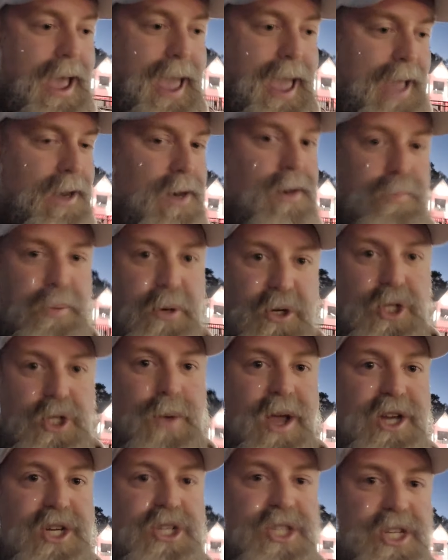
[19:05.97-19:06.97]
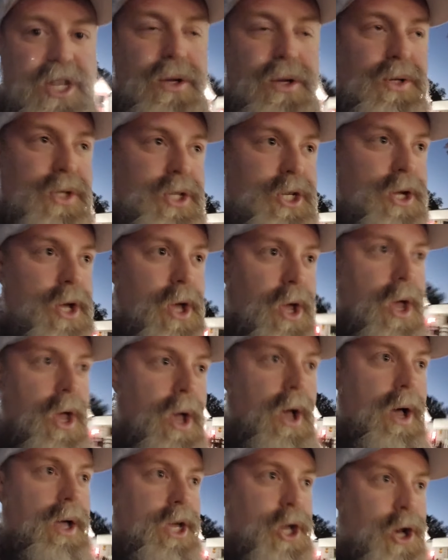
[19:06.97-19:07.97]
and persuasion skills.
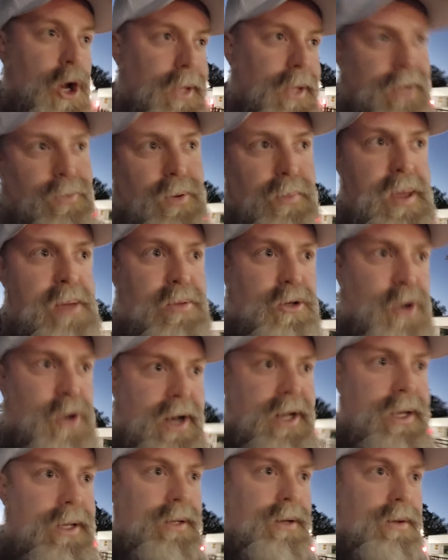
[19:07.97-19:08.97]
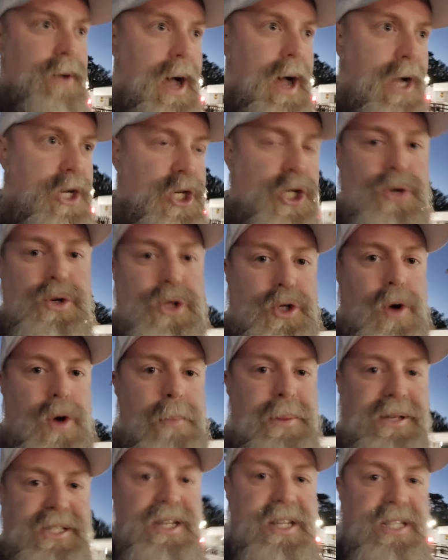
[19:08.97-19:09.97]
You know, like when people try to uh, shoot
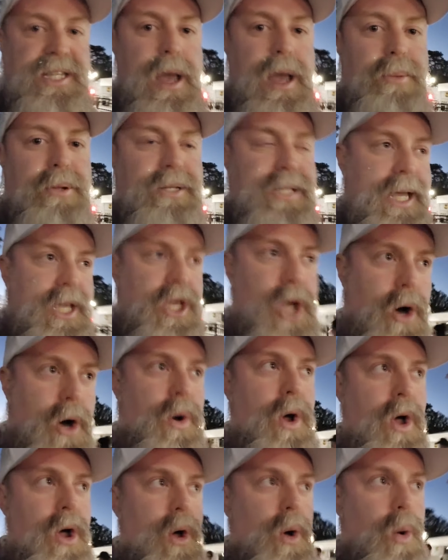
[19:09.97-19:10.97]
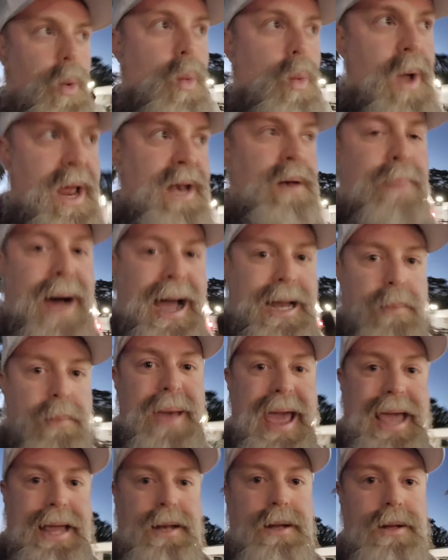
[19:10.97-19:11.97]
Trump as an example, it's like, yo, win by
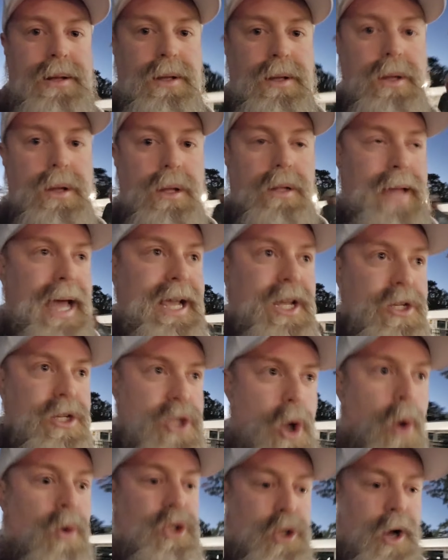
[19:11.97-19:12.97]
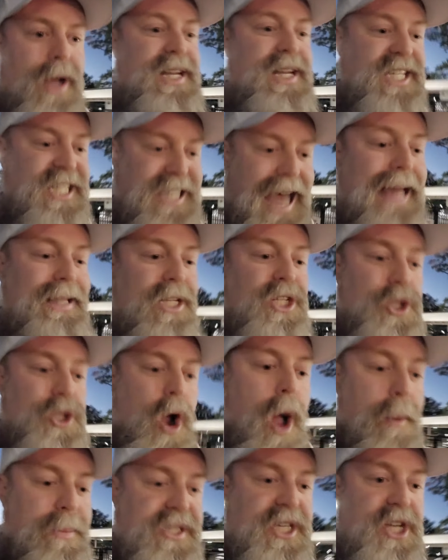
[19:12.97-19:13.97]
debate. Like, don't try to silence
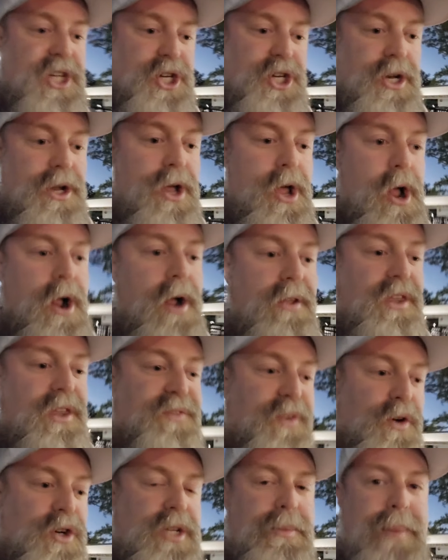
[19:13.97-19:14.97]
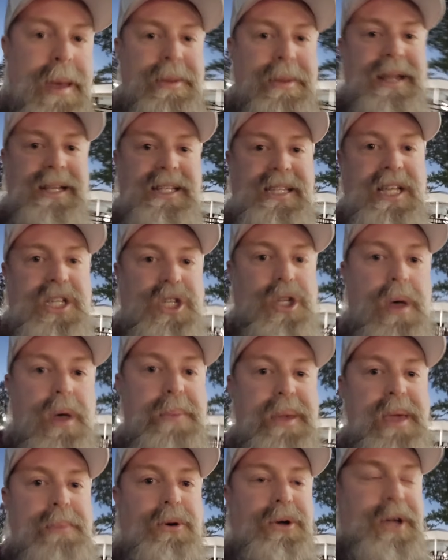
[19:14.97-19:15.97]
your opposition. The First Amendment exists so
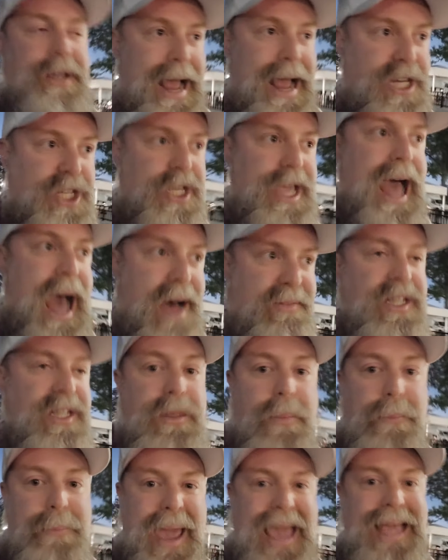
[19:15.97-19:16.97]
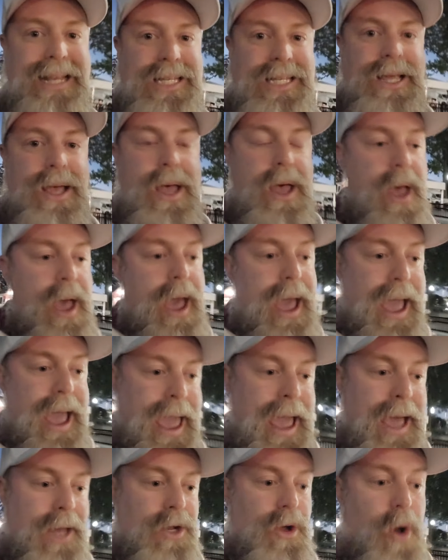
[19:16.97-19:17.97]
that people can actually have a debate,
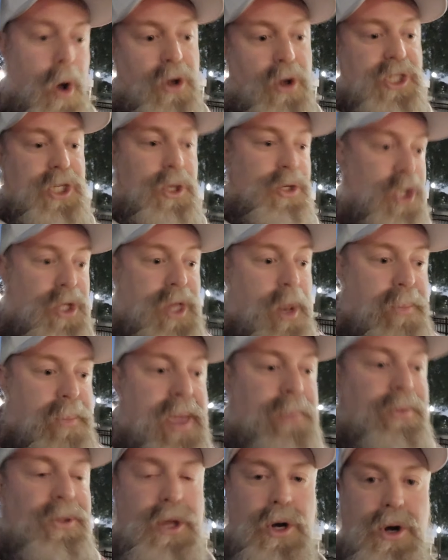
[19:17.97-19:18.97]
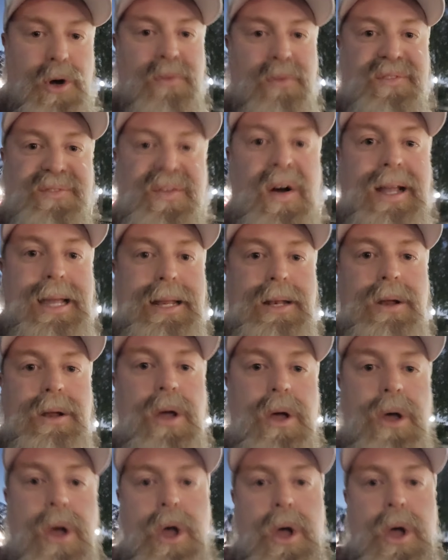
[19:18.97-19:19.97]
and also so that people that are fucking